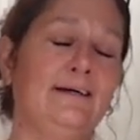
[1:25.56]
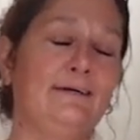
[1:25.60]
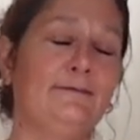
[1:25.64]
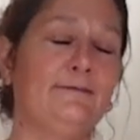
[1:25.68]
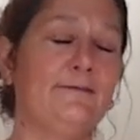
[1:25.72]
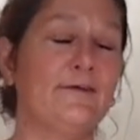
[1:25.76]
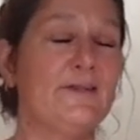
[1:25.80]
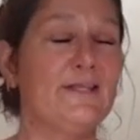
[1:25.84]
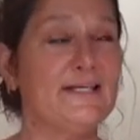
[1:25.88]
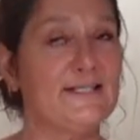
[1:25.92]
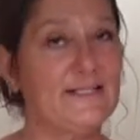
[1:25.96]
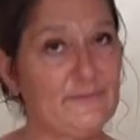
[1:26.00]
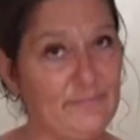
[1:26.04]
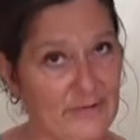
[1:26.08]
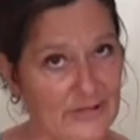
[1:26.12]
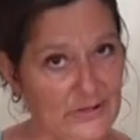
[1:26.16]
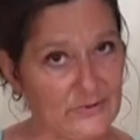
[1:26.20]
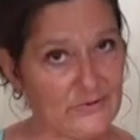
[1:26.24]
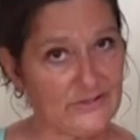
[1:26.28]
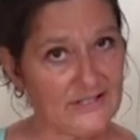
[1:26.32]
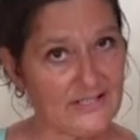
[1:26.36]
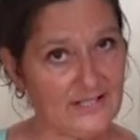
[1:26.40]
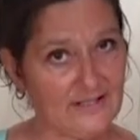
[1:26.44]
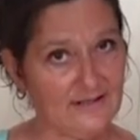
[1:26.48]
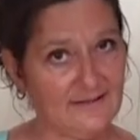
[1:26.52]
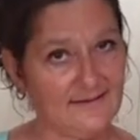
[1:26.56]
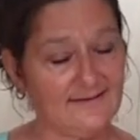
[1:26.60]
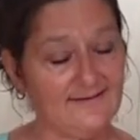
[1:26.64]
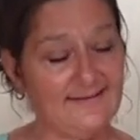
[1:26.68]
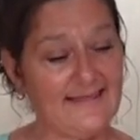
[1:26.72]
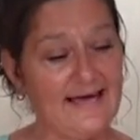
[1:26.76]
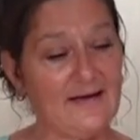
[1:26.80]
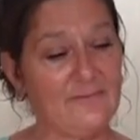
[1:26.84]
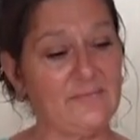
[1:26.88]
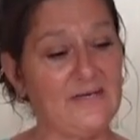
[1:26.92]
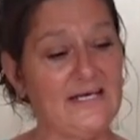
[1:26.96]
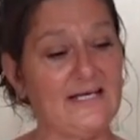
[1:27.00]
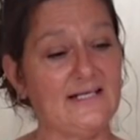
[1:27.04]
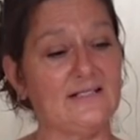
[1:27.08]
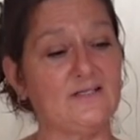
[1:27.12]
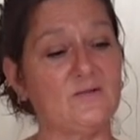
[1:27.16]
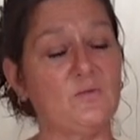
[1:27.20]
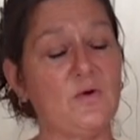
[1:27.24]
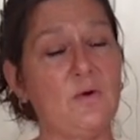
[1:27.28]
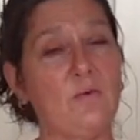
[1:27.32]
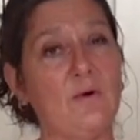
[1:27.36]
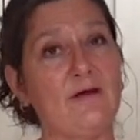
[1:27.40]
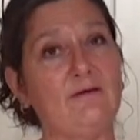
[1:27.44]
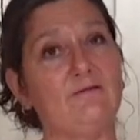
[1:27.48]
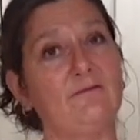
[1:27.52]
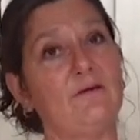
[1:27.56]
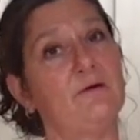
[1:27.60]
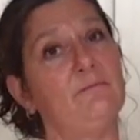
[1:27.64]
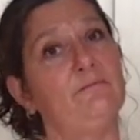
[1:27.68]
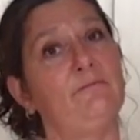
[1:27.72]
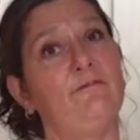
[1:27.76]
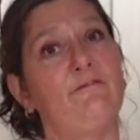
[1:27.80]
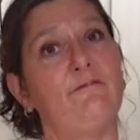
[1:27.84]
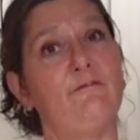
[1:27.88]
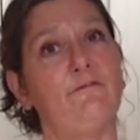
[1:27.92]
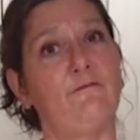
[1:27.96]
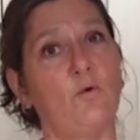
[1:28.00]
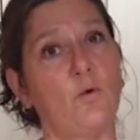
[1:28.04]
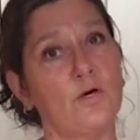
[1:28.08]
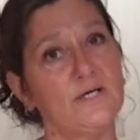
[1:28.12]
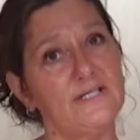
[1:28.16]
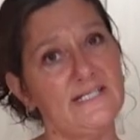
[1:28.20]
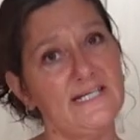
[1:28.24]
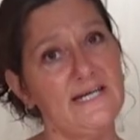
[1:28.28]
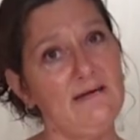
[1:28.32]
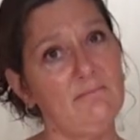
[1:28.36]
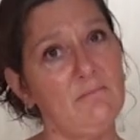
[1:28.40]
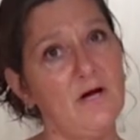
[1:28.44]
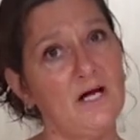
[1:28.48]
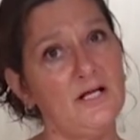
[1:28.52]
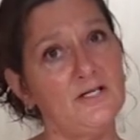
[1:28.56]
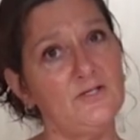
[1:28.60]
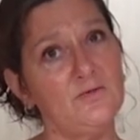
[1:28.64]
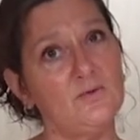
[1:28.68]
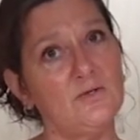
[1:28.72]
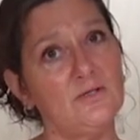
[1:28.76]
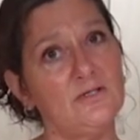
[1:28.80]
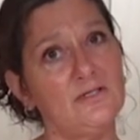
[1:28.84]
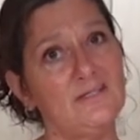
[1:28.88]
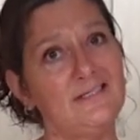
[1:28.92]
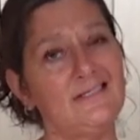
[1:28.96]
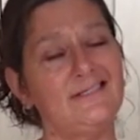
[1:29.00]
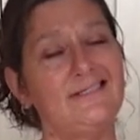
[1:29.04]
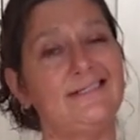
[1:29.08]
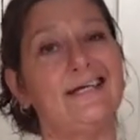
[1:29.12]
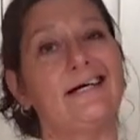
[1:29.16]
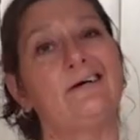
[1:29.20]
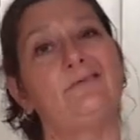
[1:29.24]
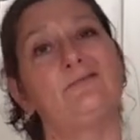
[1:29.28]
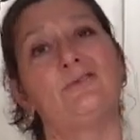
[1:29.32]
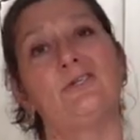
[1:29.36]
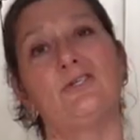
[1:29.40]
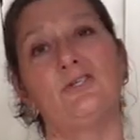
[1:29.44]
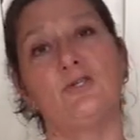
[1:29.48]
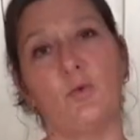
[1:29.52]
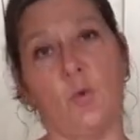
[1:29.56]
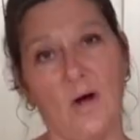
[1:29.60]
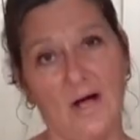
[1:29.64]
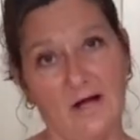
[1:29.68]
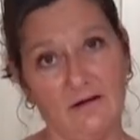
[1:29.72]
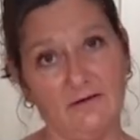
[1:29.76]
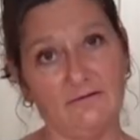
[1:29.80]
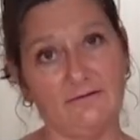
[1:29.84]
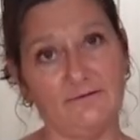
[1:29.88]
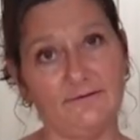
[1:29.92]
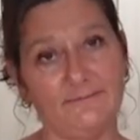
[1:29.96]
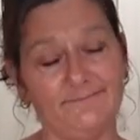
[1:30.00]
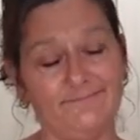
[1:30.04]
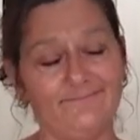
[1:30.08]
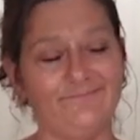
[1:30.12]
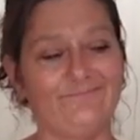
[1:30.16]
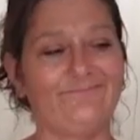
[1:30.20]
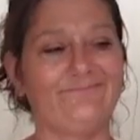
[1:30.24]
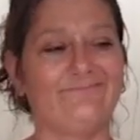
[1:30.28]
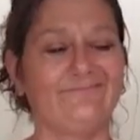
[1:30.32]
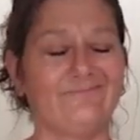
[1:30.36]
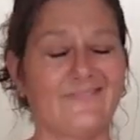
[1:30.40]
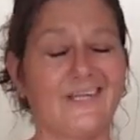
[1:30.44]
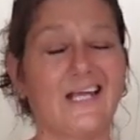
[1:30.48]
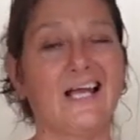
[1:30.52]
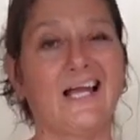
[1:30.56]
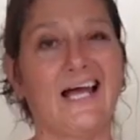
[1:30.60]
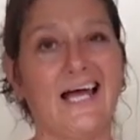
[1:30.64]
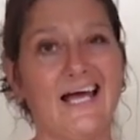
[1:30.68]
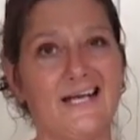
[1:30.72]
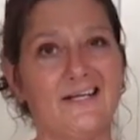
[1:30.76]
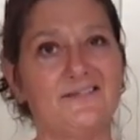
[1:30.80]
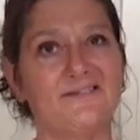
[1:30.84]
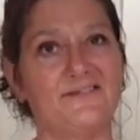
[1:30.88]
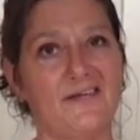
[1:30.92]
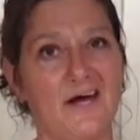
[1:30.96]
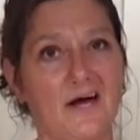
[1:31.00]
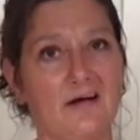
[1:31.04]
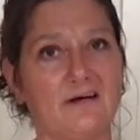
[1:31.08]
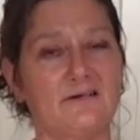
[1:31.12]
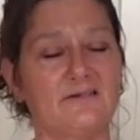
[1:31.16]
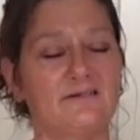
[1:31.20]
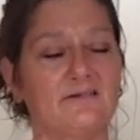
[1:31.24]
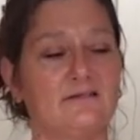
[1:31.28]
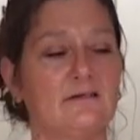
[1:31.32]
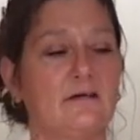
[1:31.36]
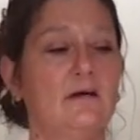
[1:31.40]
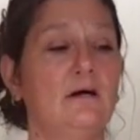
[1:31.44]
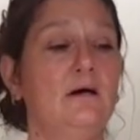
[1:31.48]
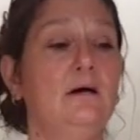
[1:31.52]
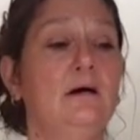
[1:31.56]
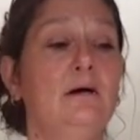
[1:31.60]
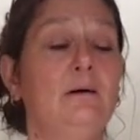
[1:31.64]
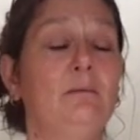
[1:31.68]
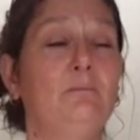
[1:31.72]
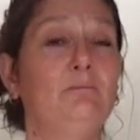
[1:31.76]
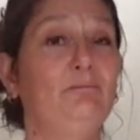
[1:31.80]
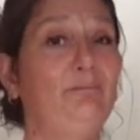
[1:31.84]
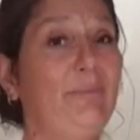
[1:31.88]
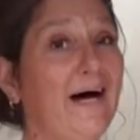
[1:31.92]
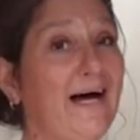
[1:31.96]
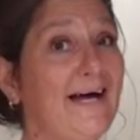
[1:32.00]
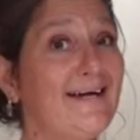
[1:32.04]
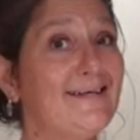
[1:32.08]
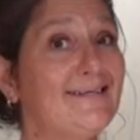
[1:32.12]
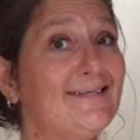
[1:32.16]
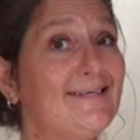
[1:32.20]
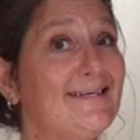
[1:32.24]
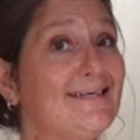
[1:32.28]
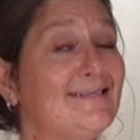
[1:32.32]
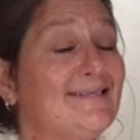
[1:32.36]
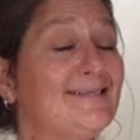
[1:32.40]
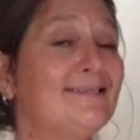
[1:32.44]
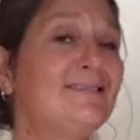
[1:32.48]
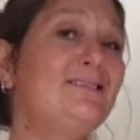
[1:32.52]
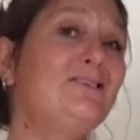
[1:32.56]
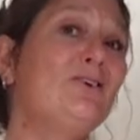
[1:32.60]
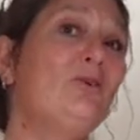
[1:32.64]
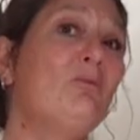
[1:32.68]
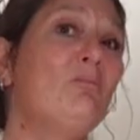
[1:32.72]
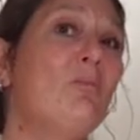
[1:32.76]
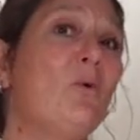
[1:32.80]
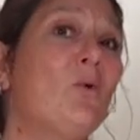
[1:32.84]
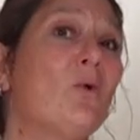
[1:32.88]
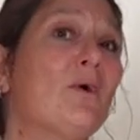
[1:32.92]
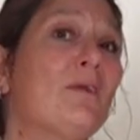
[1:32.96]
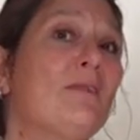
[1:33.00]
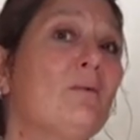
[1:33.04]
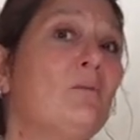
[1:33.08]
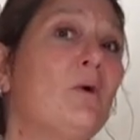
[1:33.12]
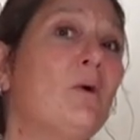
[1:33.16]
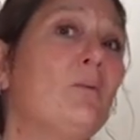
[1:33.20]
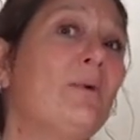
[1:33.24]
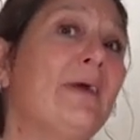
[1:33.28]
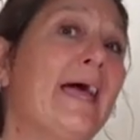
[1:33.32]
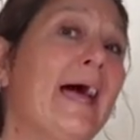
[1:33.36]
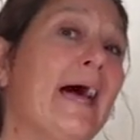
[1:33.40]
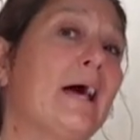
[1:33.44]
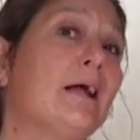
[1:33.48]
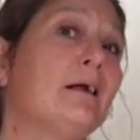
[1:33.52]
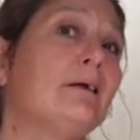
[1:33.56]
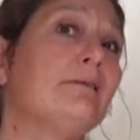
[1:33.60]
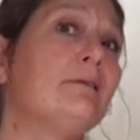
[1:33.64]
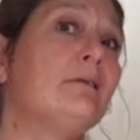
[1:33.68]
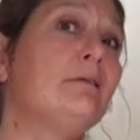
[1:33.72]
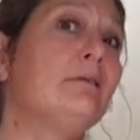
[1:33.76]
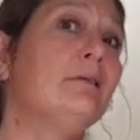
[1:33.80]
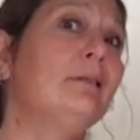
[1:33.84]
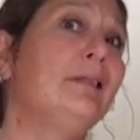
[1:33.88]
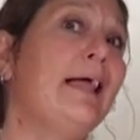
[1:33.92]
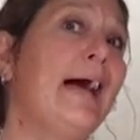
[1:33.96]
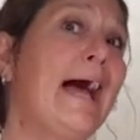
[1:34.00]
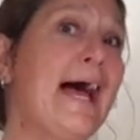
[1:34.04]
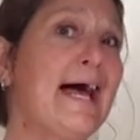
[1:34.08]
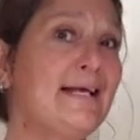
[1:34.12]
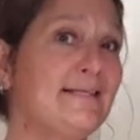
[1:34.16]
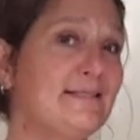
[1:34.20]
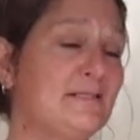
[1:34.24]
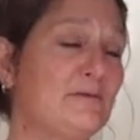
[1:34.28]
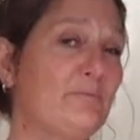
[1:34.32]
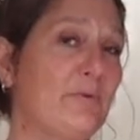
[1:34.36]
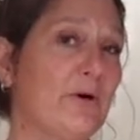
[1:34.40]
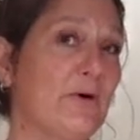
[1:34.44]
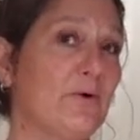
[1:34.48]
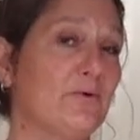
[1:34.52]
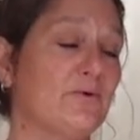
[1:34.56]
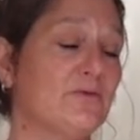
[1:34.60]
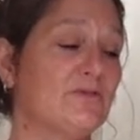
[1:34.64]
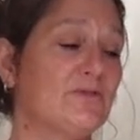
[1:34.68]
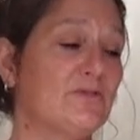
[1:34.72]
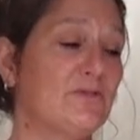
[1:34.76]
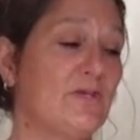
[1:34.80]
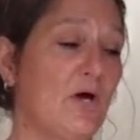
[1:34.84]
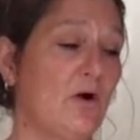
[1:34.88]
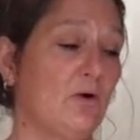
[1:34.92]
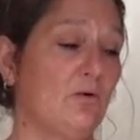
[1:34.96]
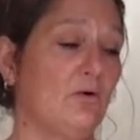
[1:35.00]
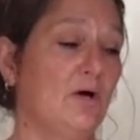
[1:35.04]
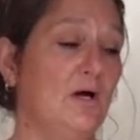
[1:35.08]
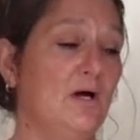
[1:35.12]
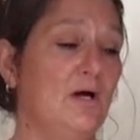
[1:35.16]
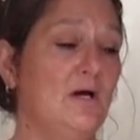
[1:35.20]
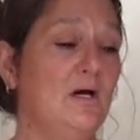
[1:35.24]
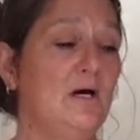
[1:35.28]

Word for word: for this boat, that means we went from fourteen modules down to twelve. Kind of sucks, but it's still more than what we had on the last boat. So